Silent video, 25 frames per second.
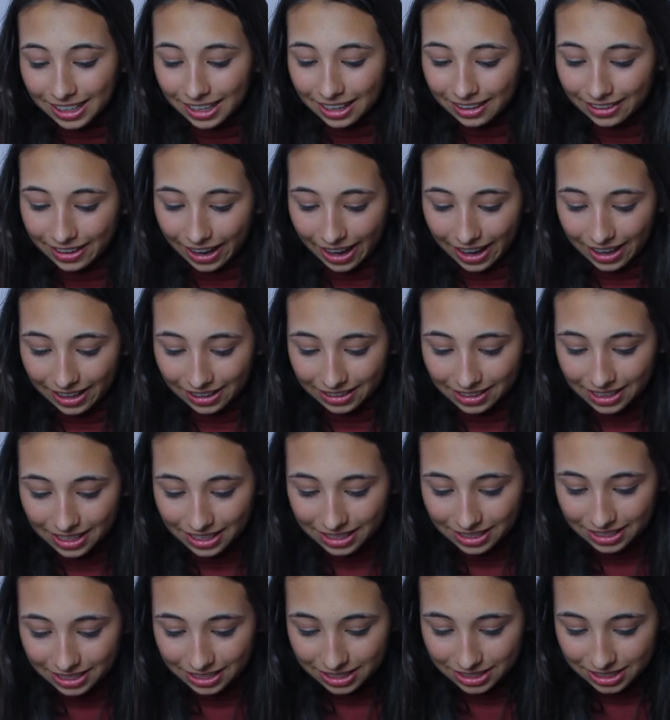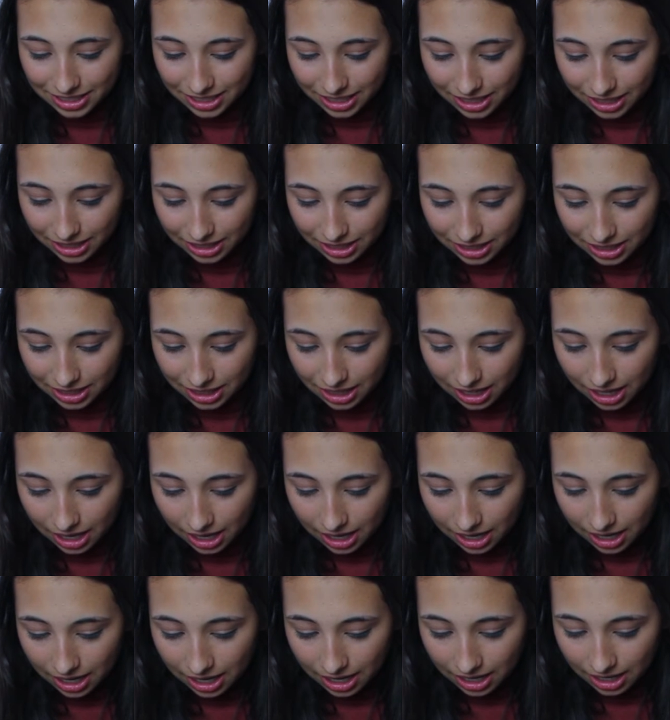Okay, let's change
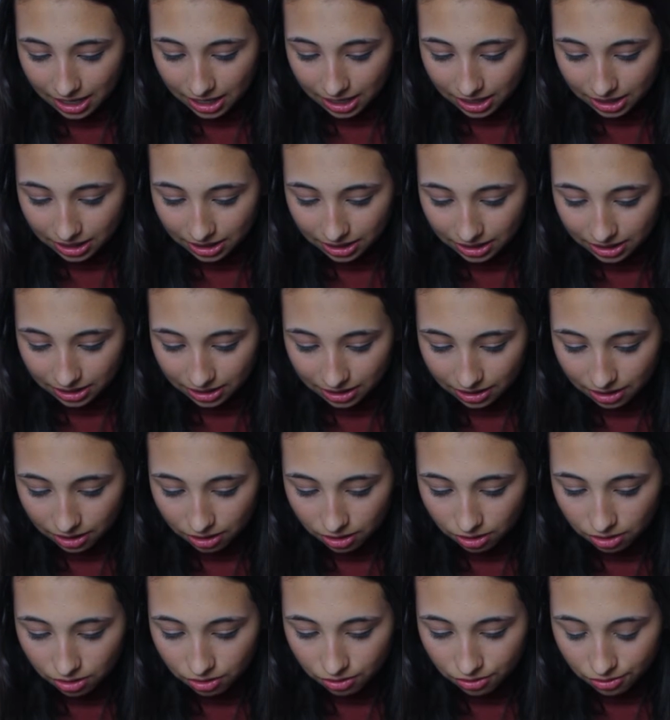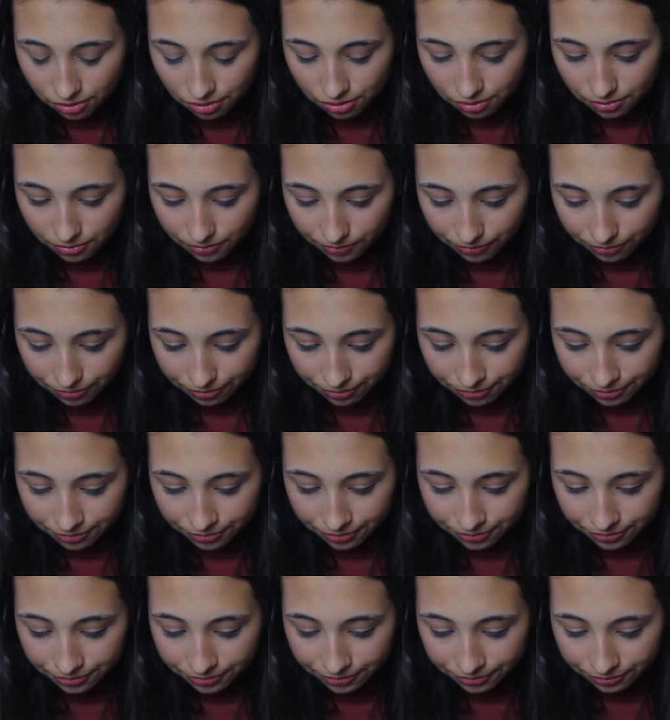that. No,
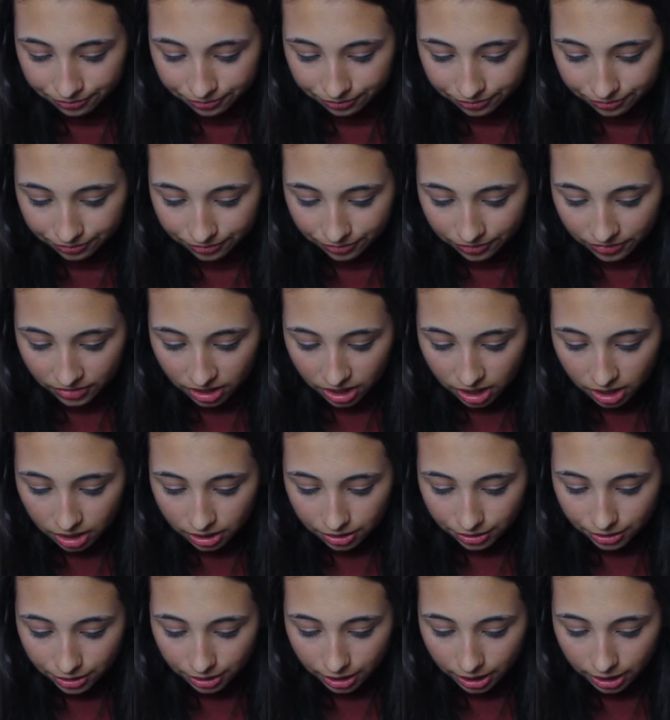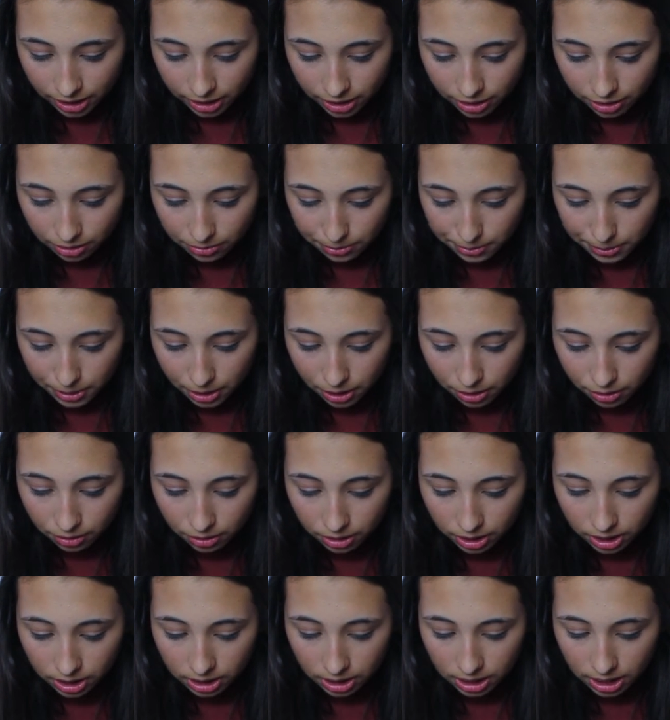Hmm. Should I do
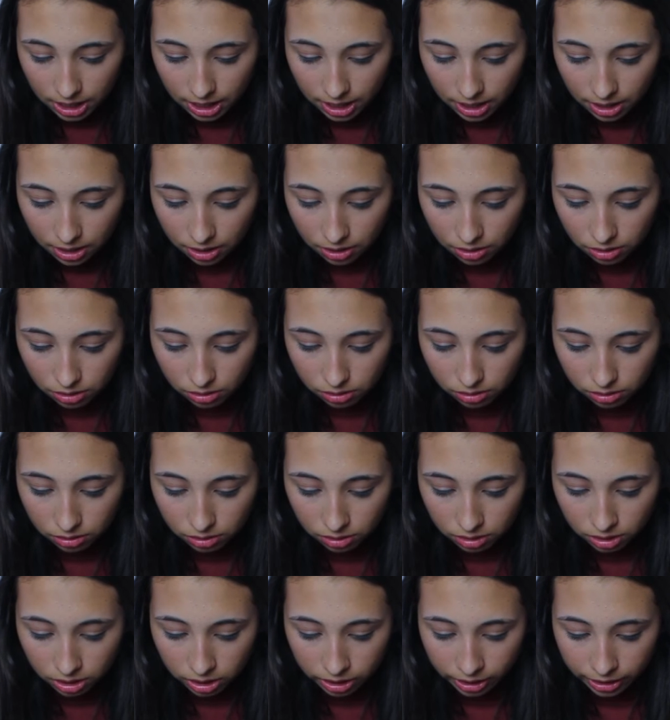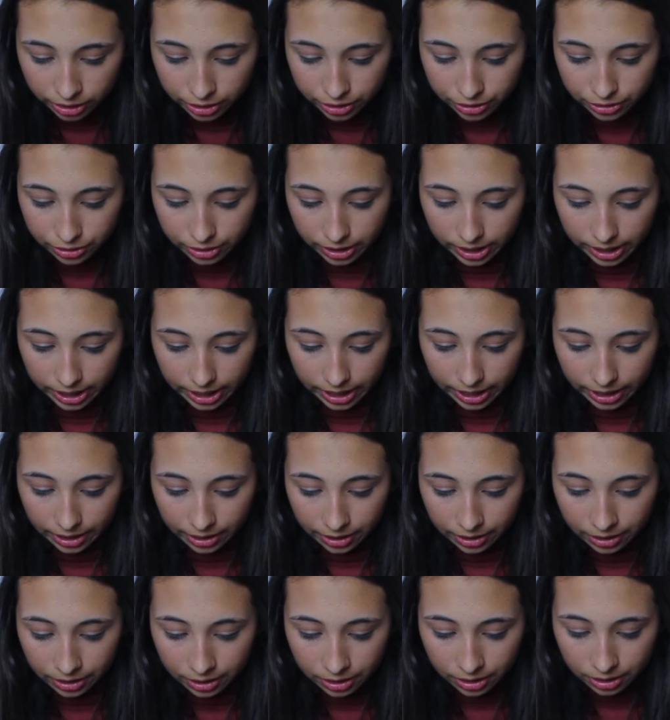ponytail or straight
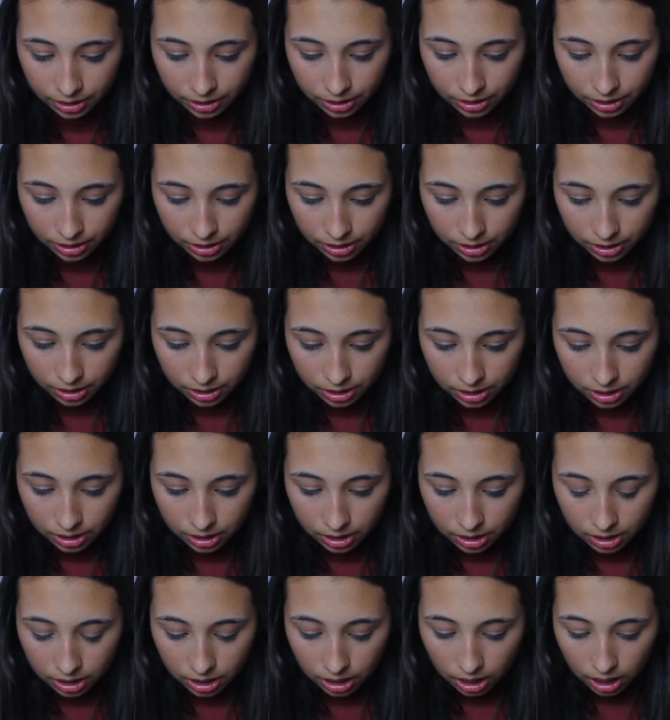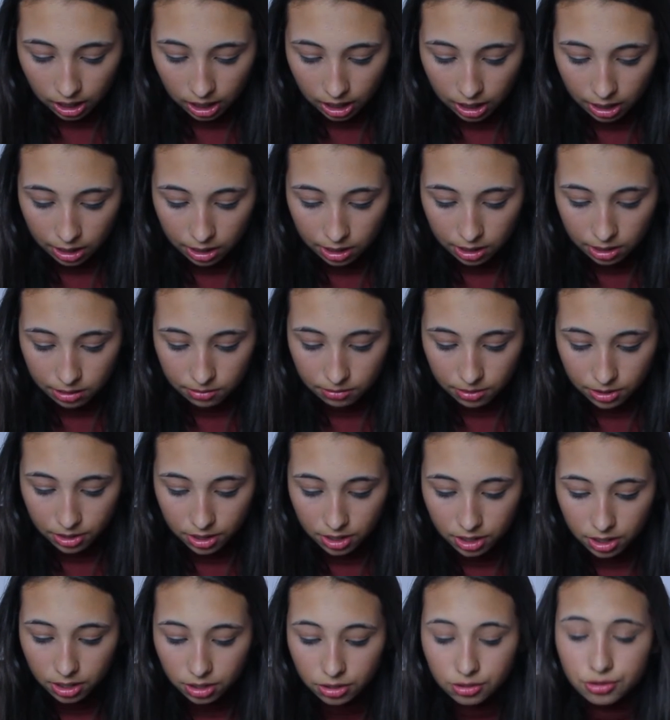hair? I'm
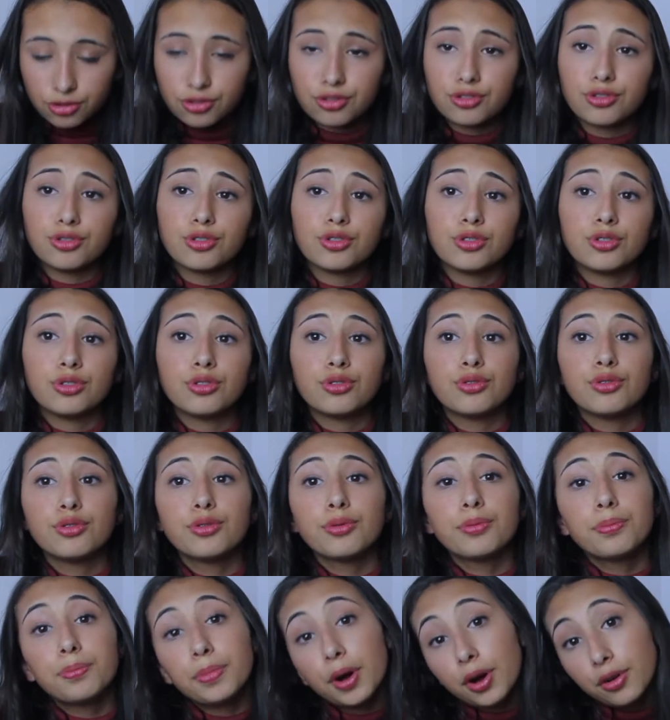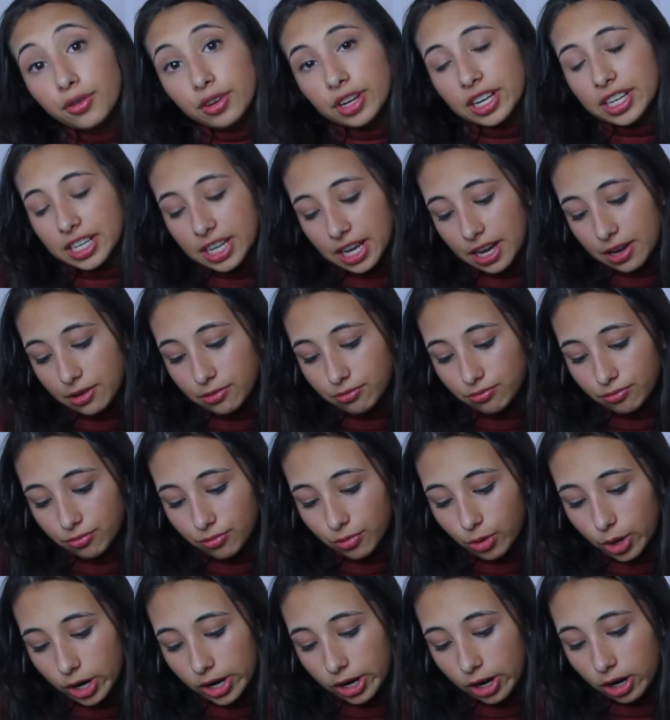gonna do ponytail.
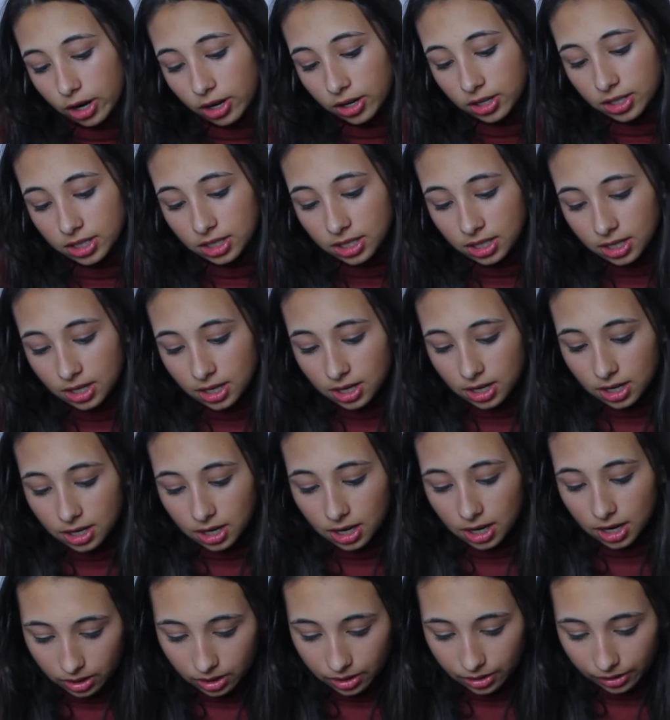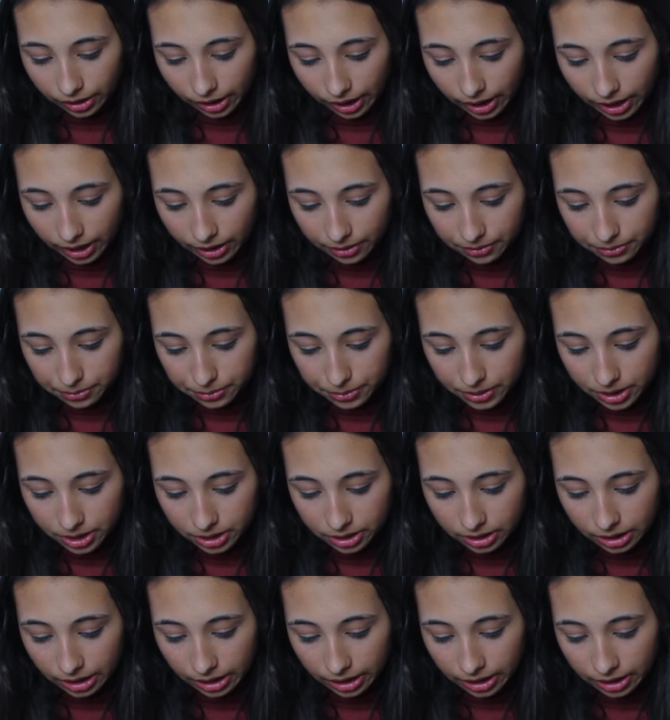Why not? Okay,
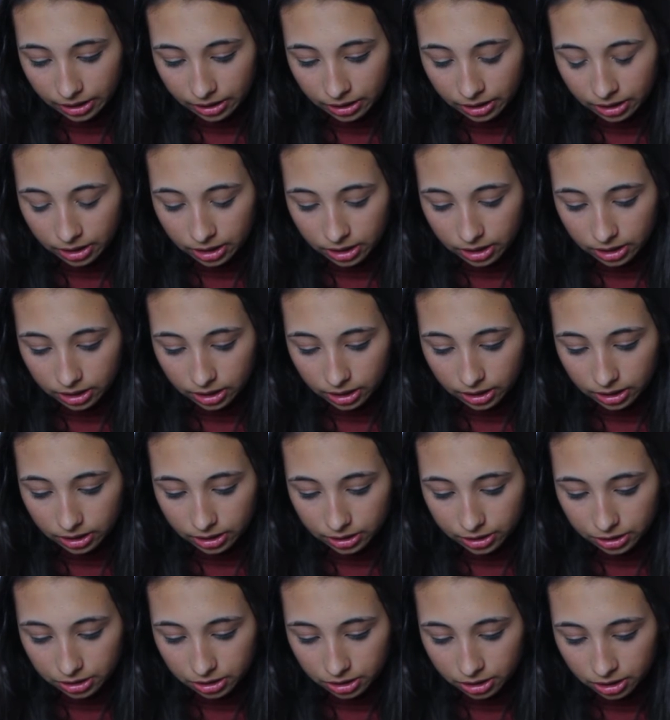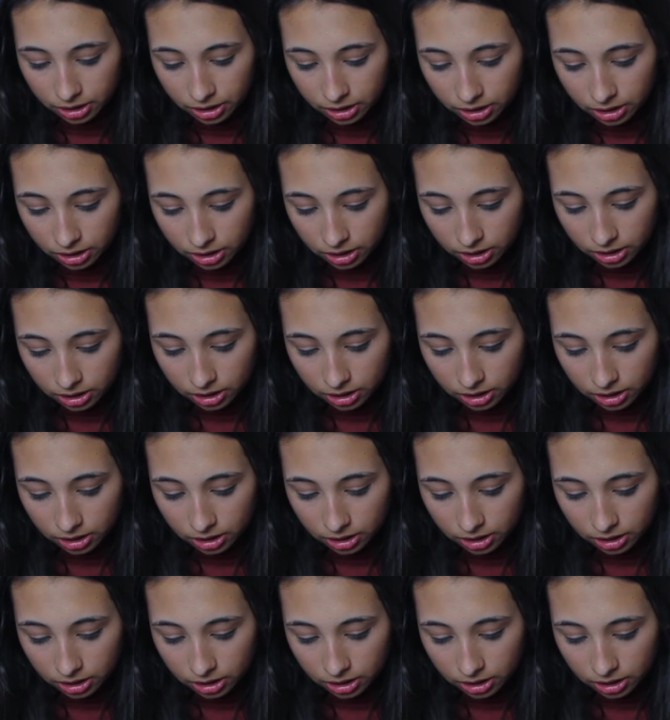brown hair and the shirt.